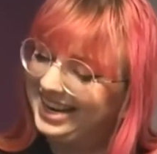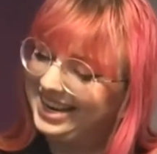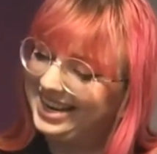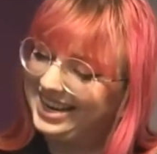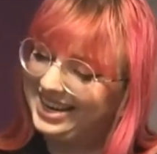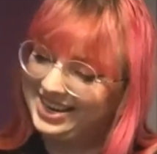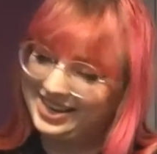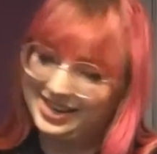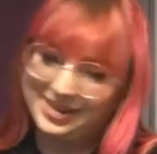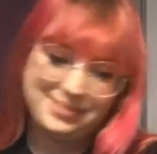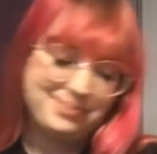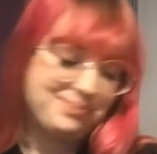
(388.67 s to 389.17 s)

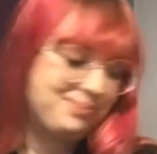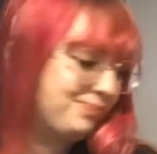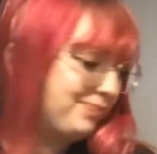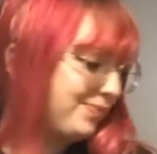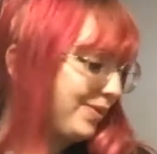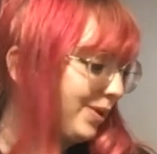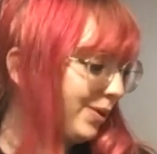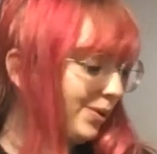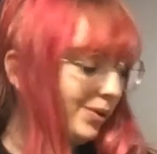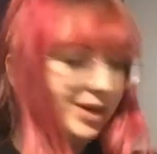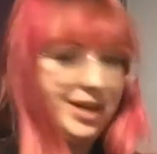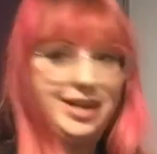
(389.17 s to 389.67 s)

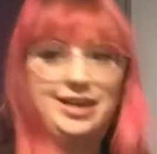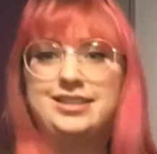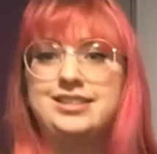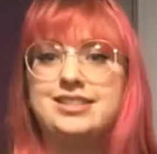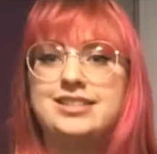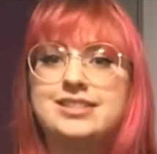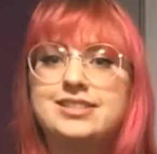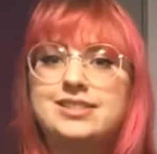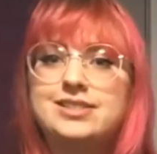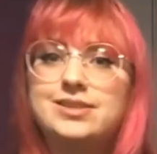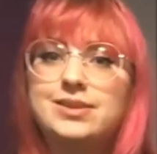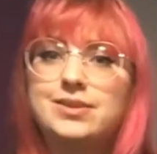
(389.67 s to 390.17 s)
Alright,
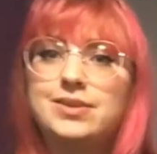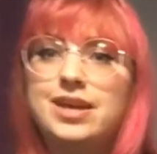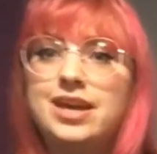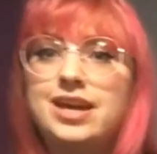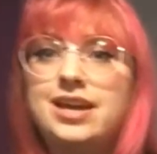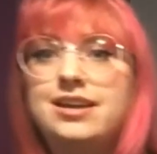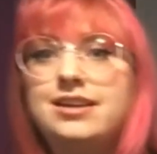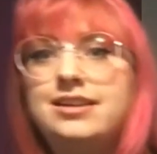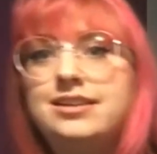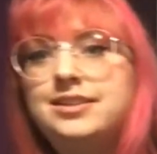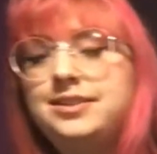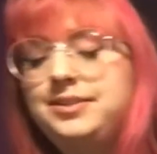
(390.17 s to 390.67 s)
so
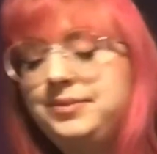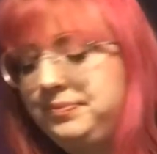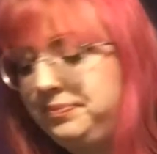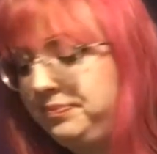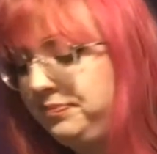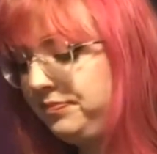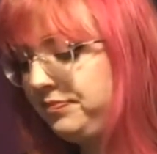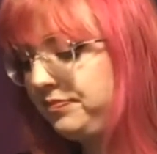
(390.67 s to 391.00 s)
then